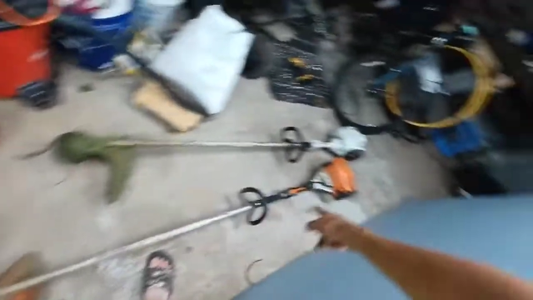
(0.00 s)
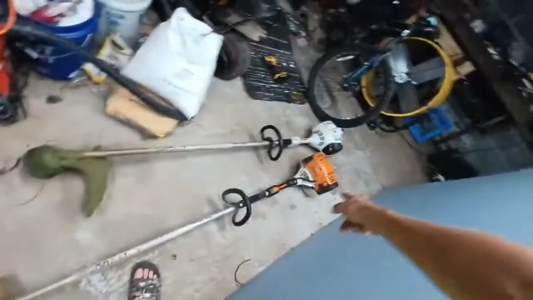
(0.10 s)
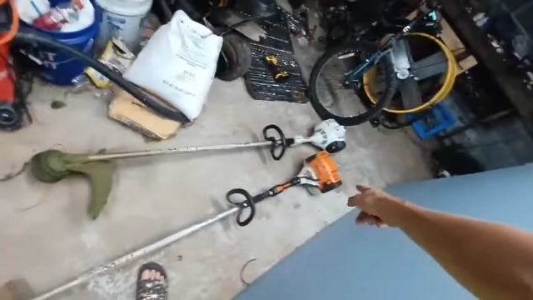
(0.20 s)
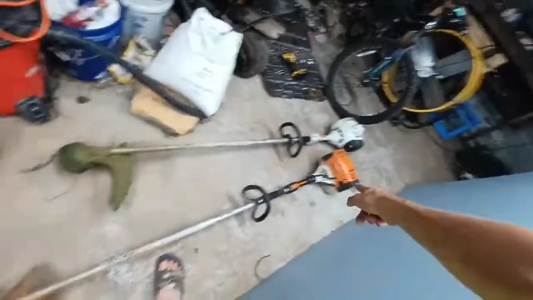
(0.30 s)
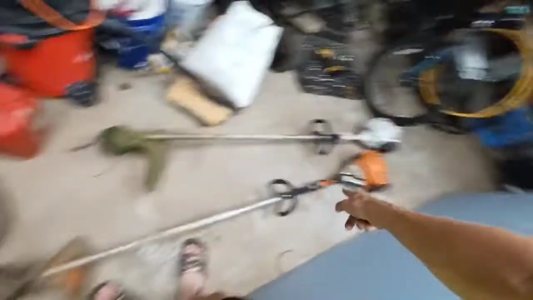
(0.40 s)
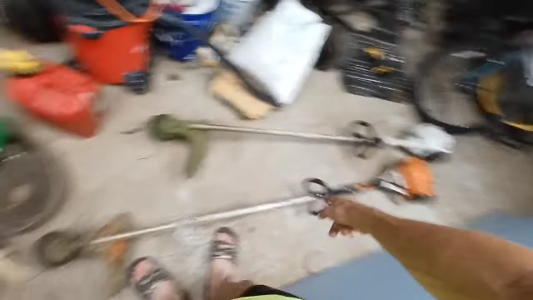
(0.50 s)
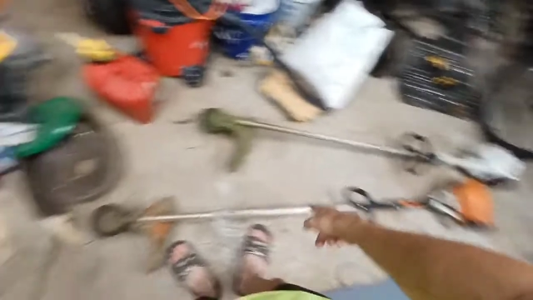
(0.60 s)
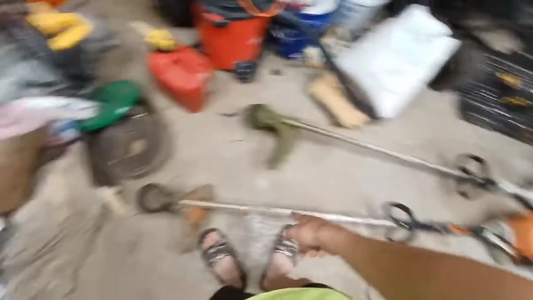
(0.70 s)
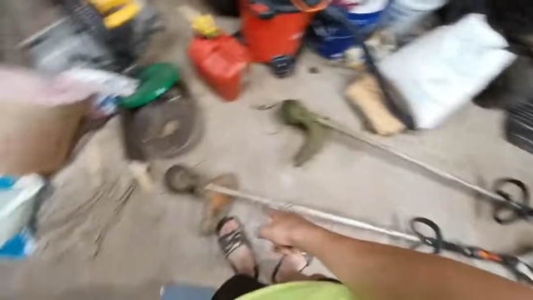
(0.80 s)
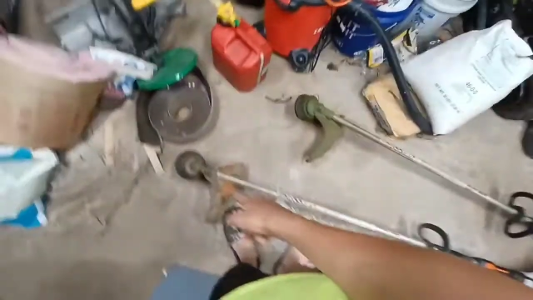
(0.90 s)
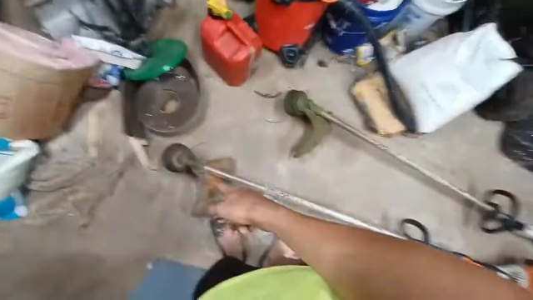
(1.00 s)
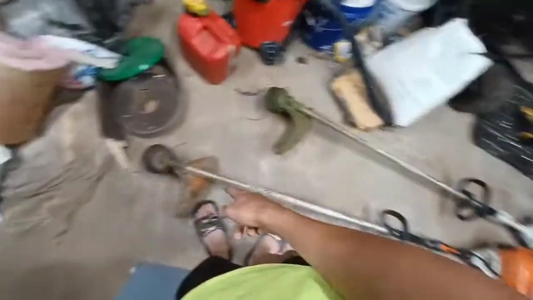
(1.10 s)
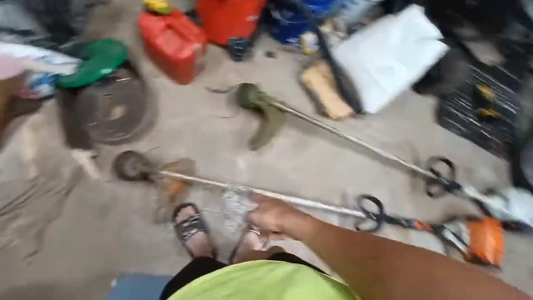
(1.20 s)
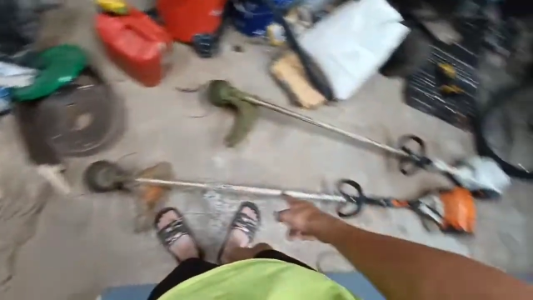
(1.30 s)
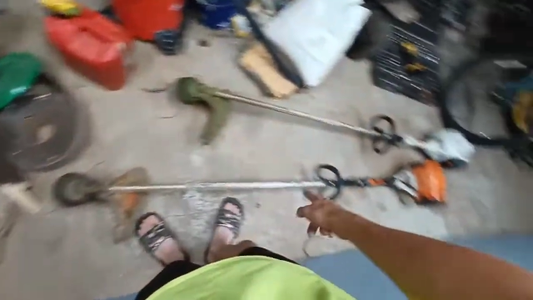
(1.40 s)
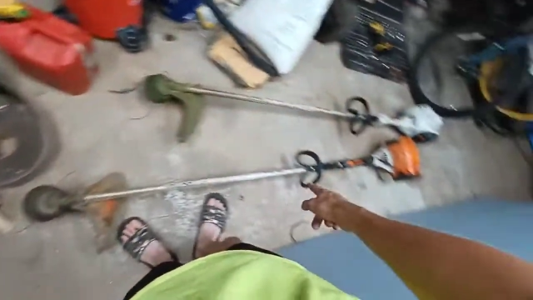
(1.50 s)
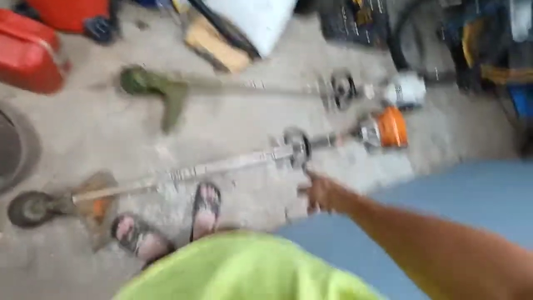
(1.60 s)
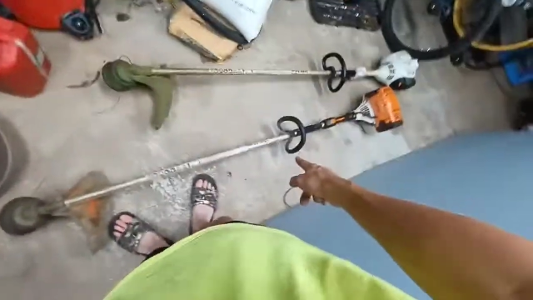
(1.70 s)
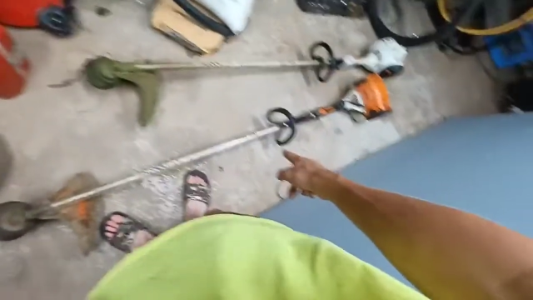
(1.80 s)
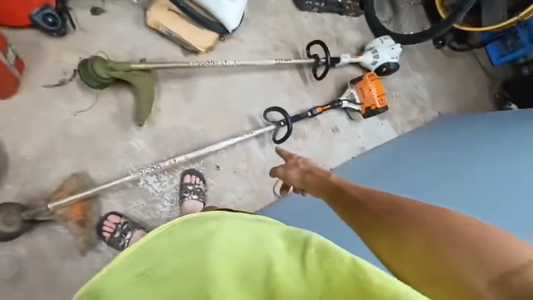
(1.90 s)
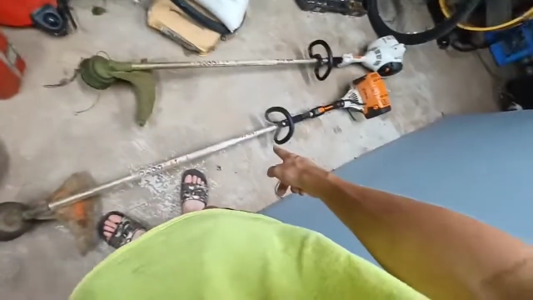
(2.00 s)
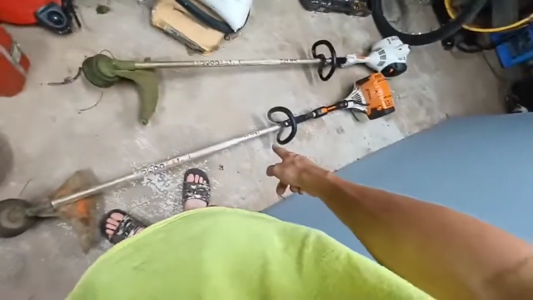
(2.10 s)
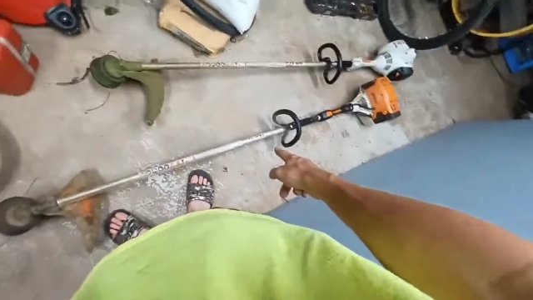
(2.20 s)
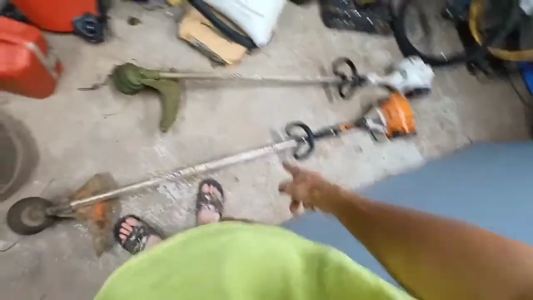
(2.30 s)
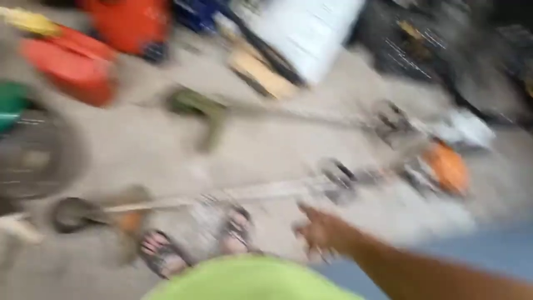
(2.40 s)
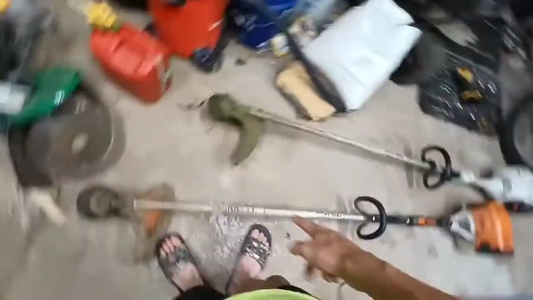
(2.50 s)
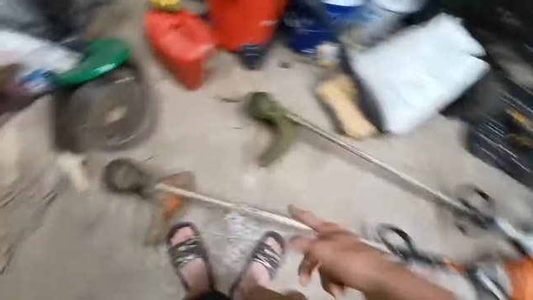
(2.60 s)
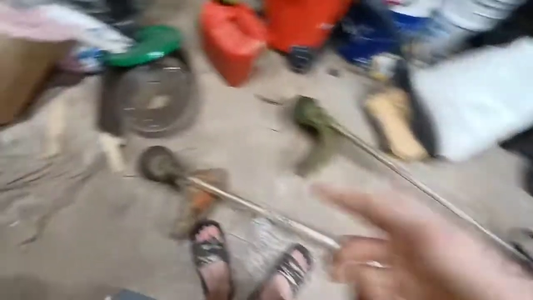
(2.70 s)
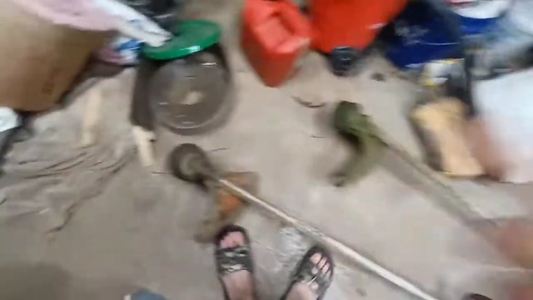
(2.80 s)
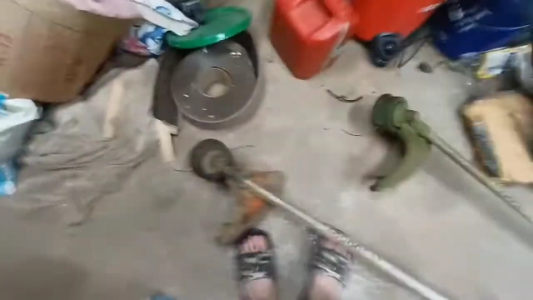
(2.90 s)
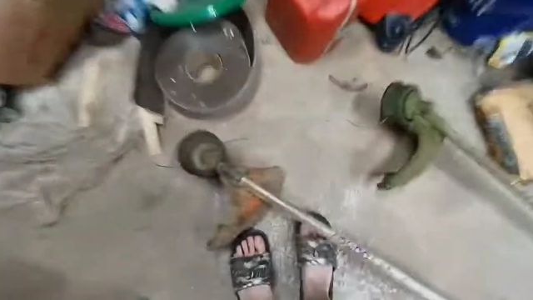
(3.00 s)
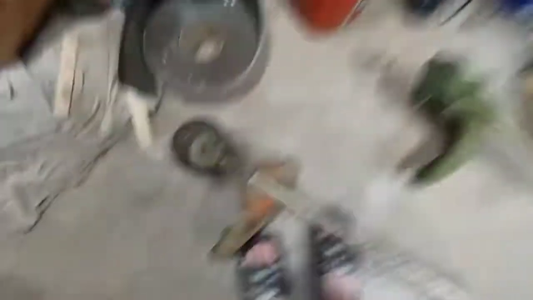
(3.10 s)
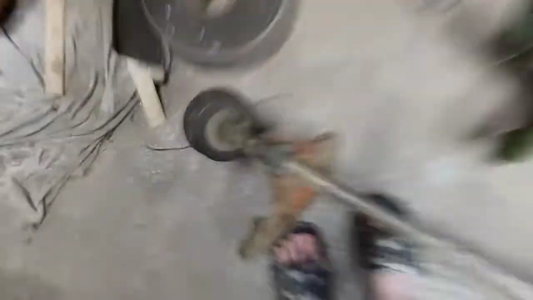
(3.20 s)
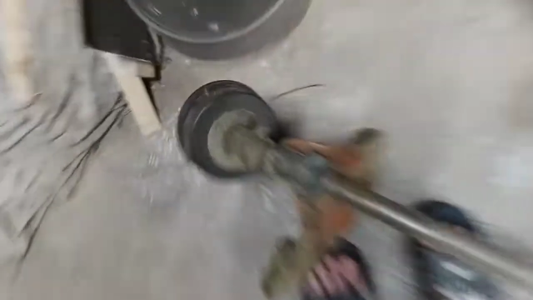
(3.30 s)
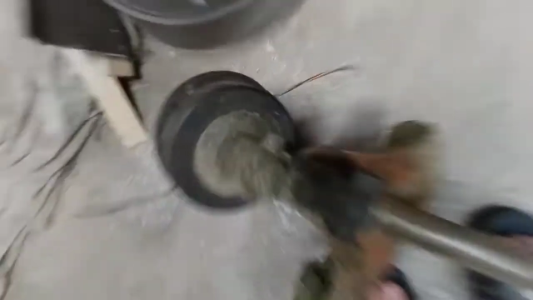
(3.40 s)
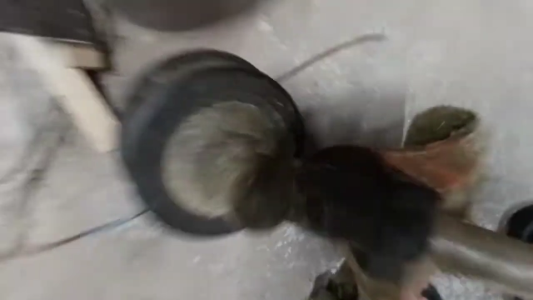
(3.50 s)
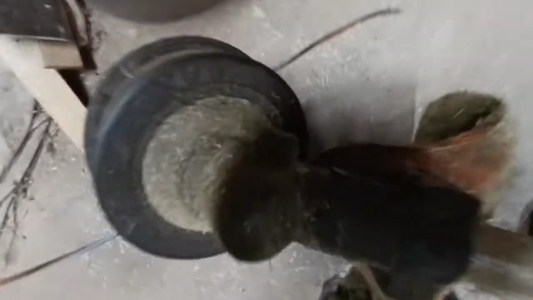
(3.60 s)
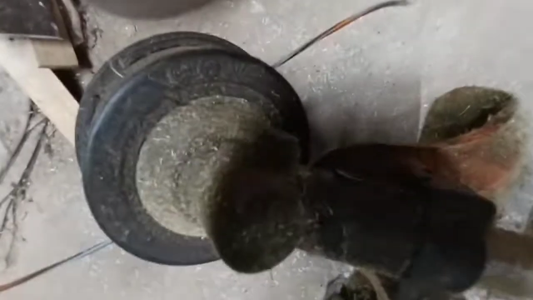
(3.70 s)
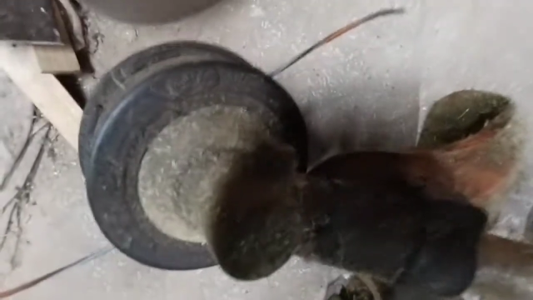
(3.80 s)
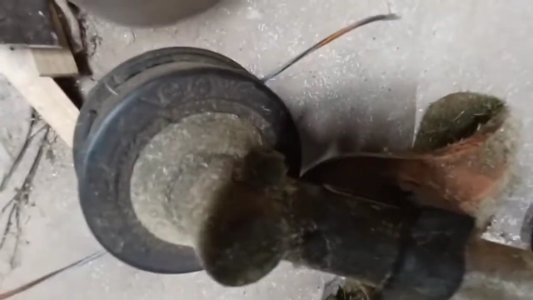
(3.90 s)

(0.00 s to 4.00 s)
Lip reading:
Nobody's mouth can be seen.